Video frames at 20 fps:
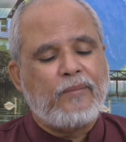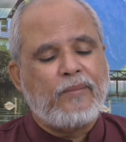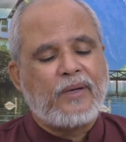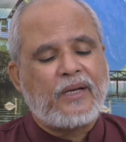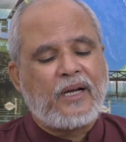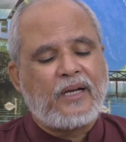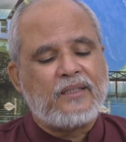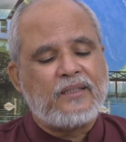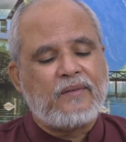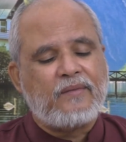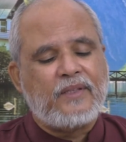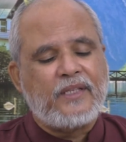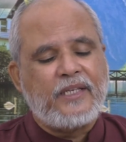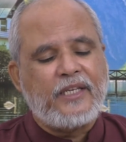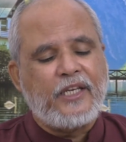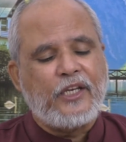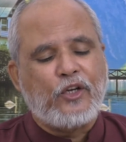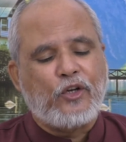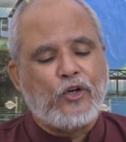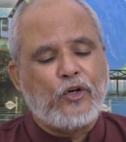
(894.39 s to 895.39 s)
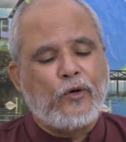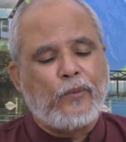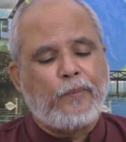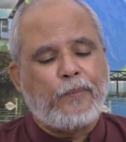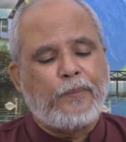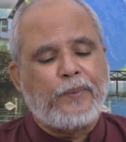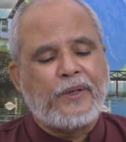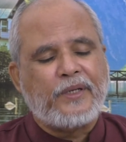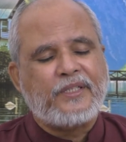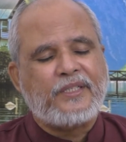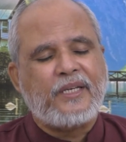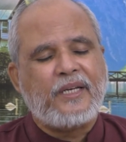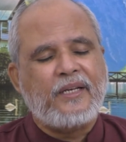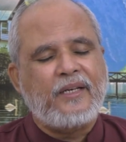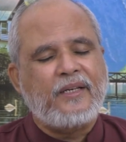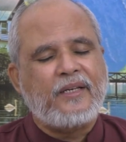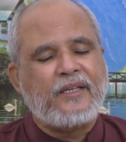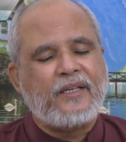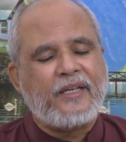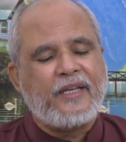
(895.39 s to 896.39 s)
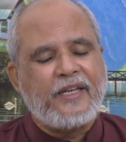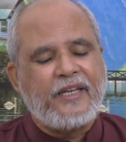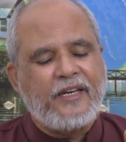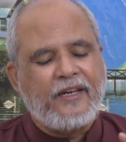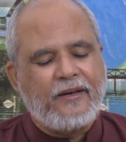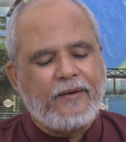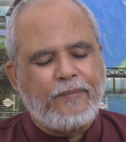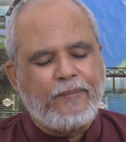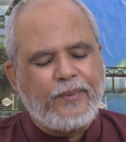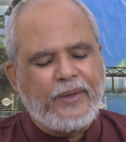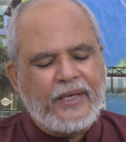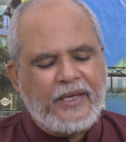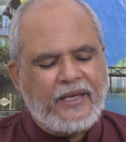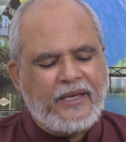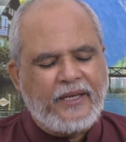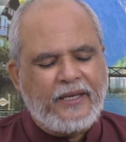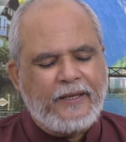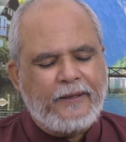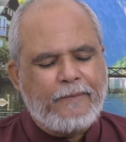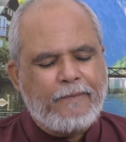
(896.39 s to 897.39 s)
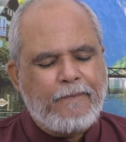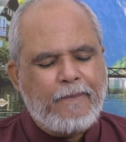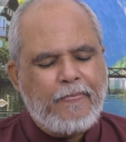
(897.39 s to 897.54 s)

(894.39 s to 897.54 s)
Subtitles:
because of the ego present in me,